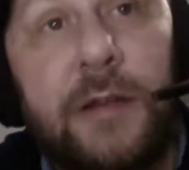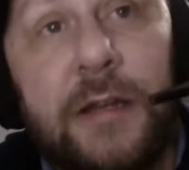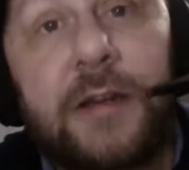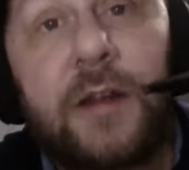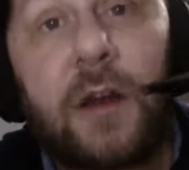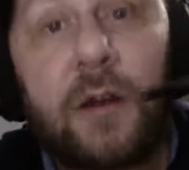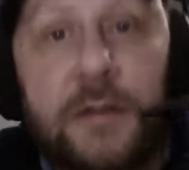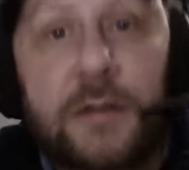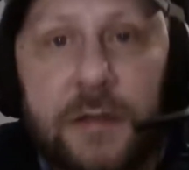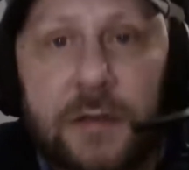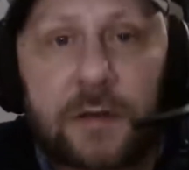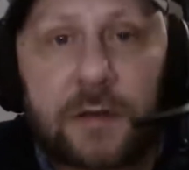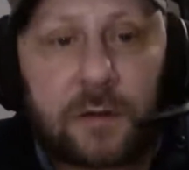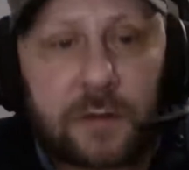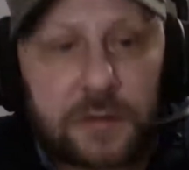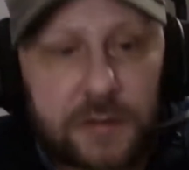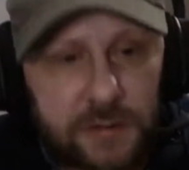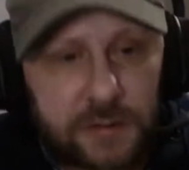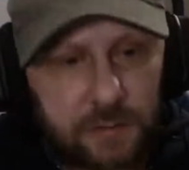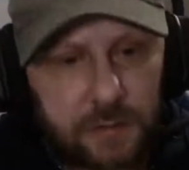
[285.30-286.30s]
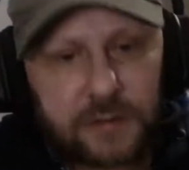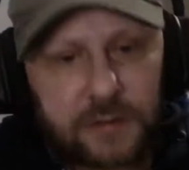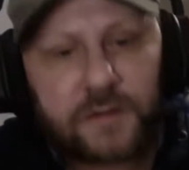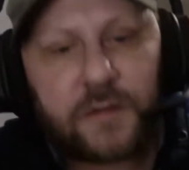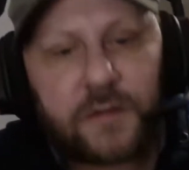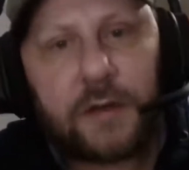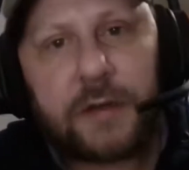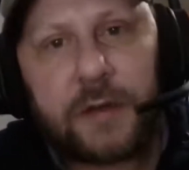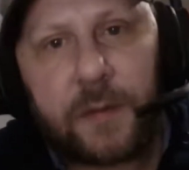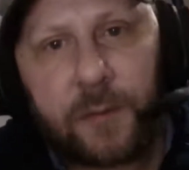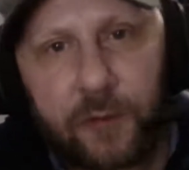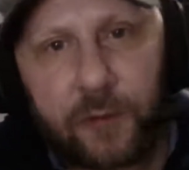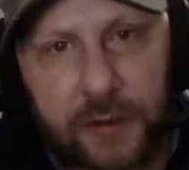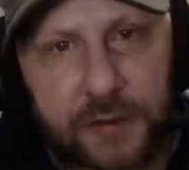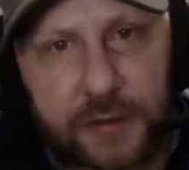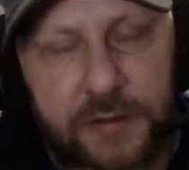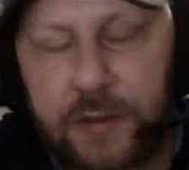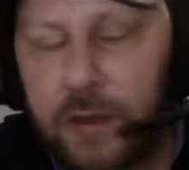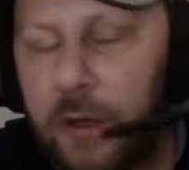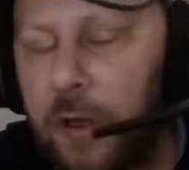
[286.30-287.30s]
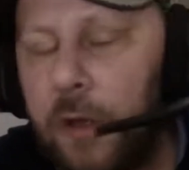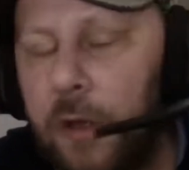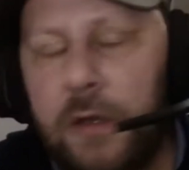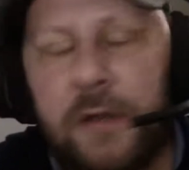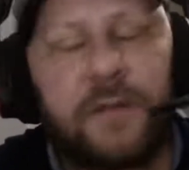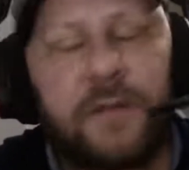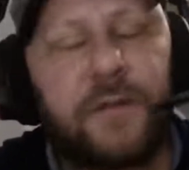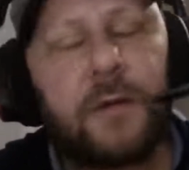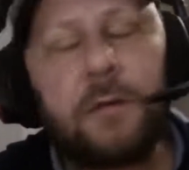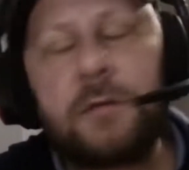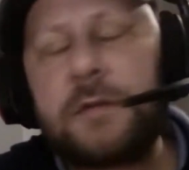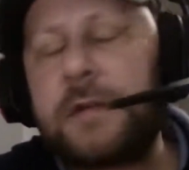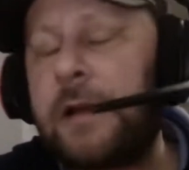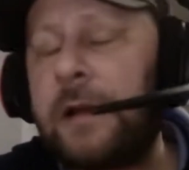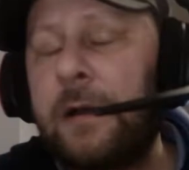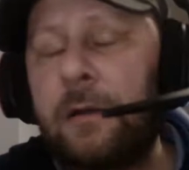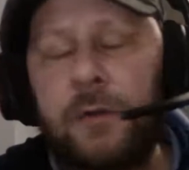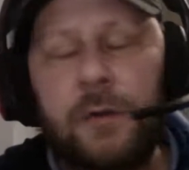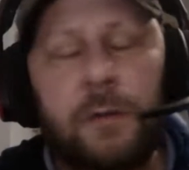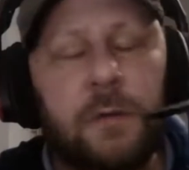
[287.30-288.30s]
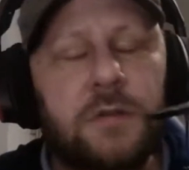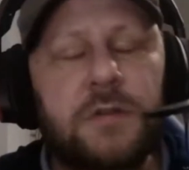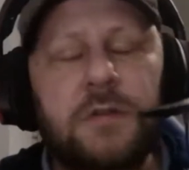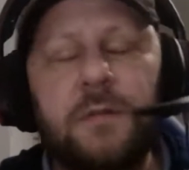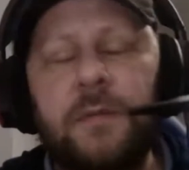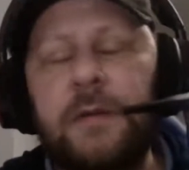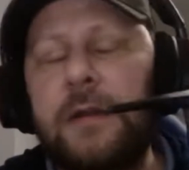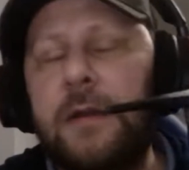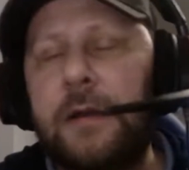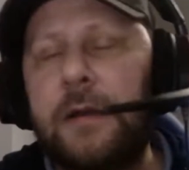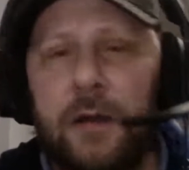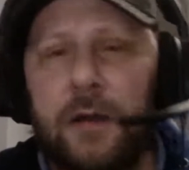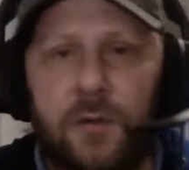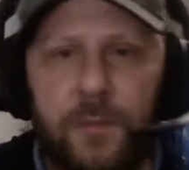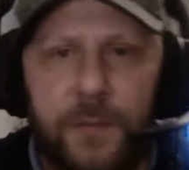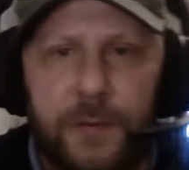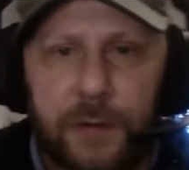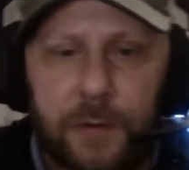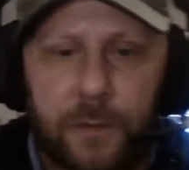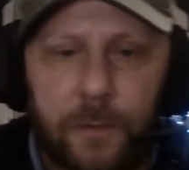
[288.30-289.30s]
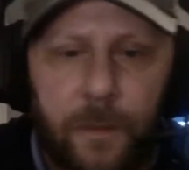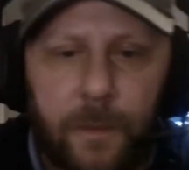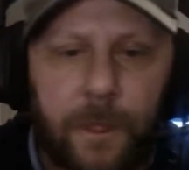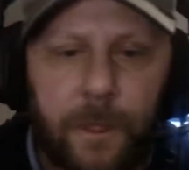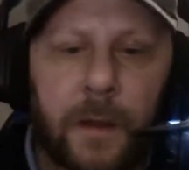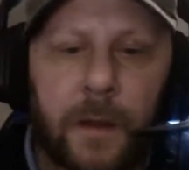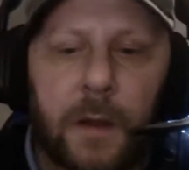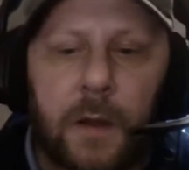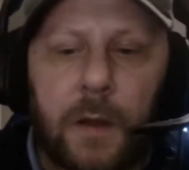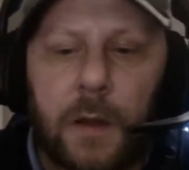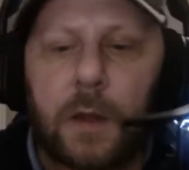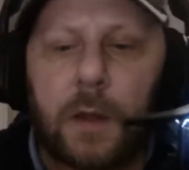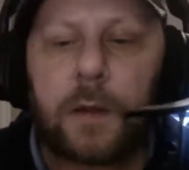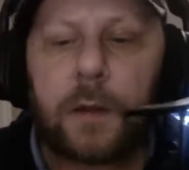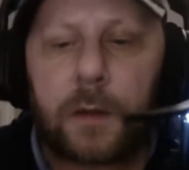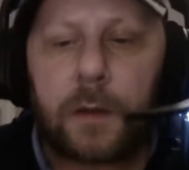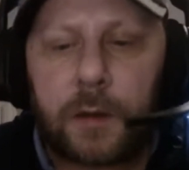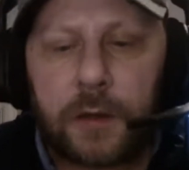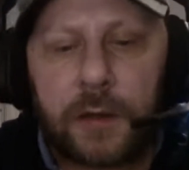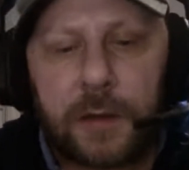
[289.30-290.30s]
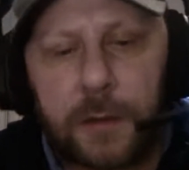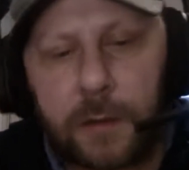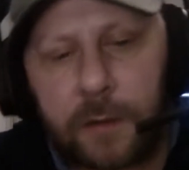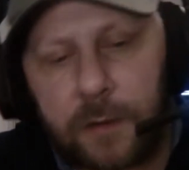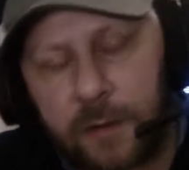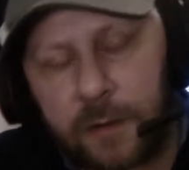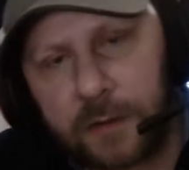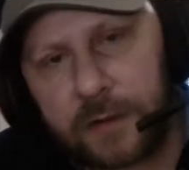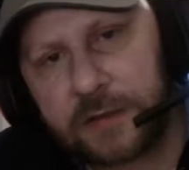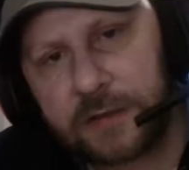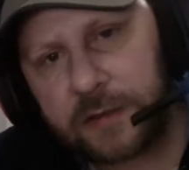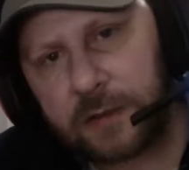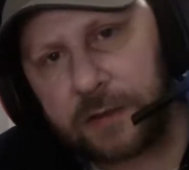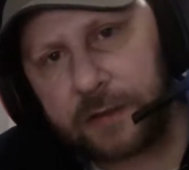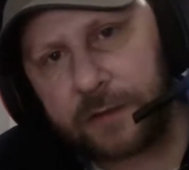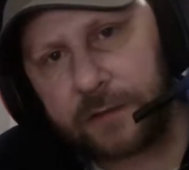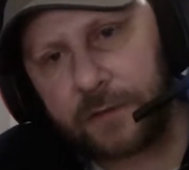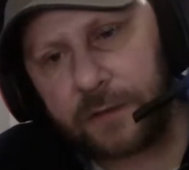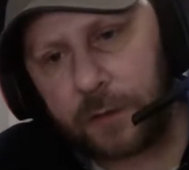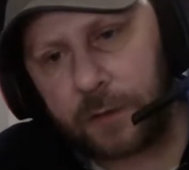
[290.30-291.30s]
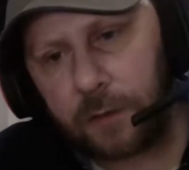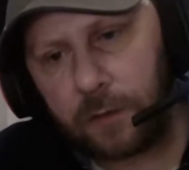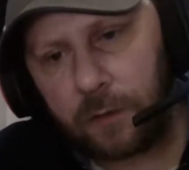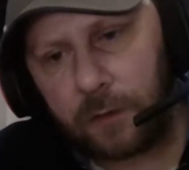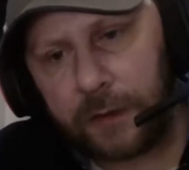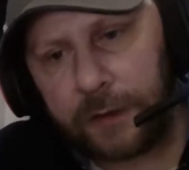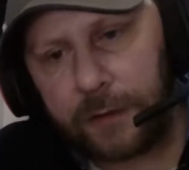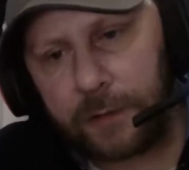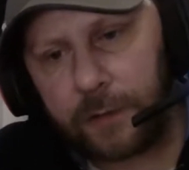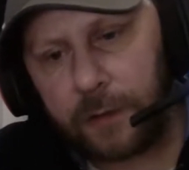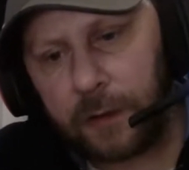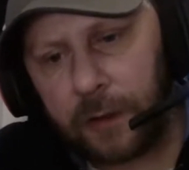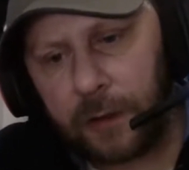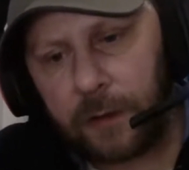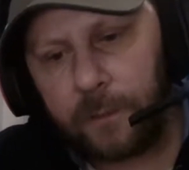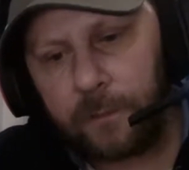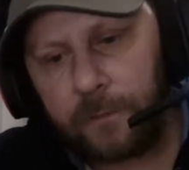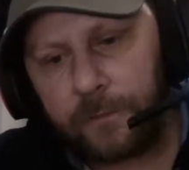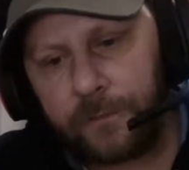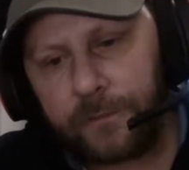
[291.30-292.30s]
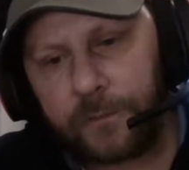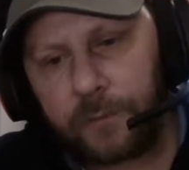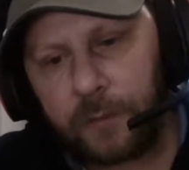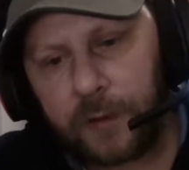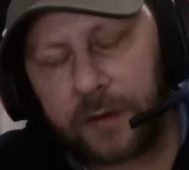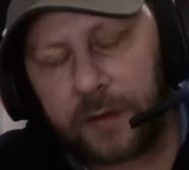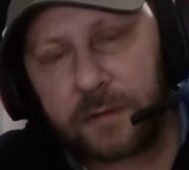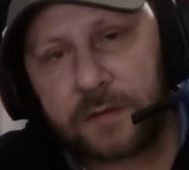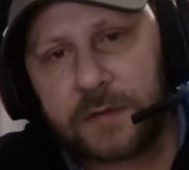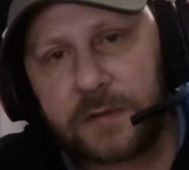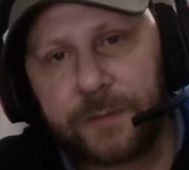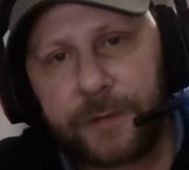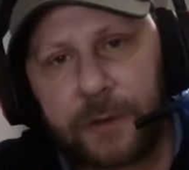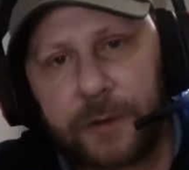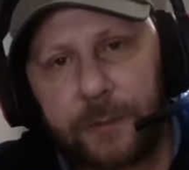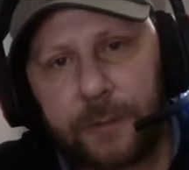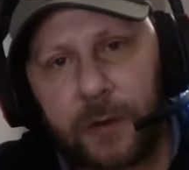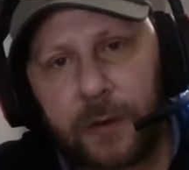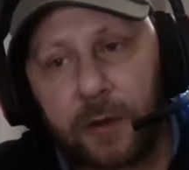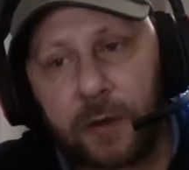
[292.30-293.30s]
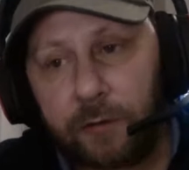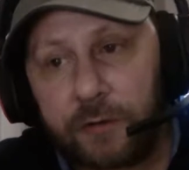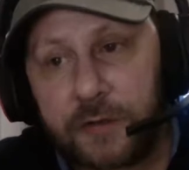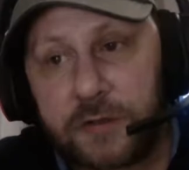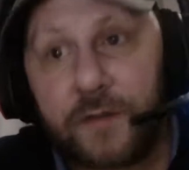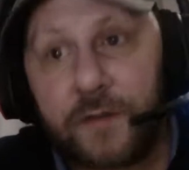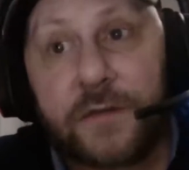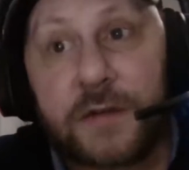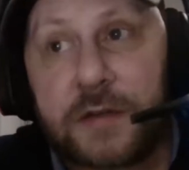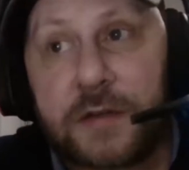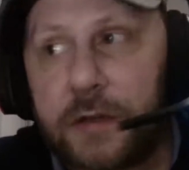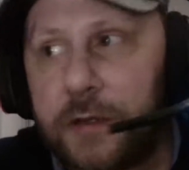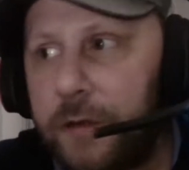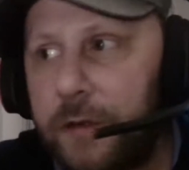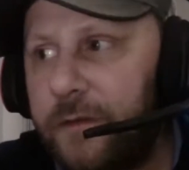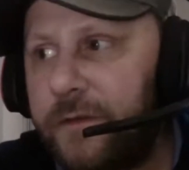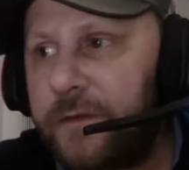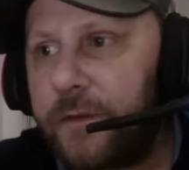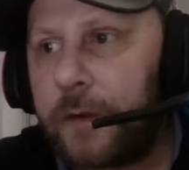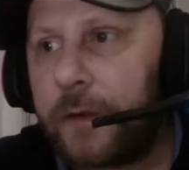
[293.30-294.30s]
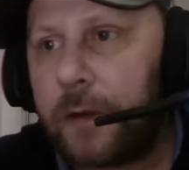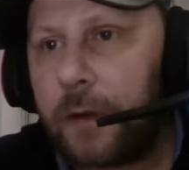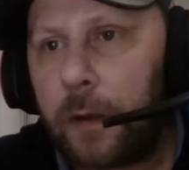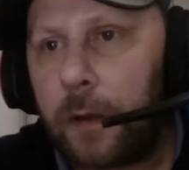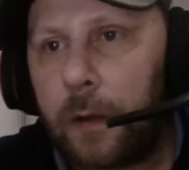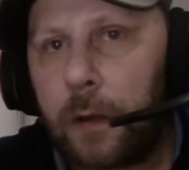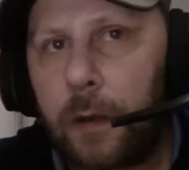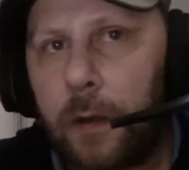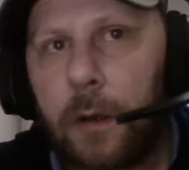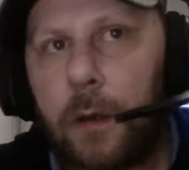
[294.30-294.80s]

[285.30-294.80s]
go to the doctors when I was feeling depressed. You feel down, you want somebody to help you. The other side of the coin, when it comes to bipolar, is obviously you feel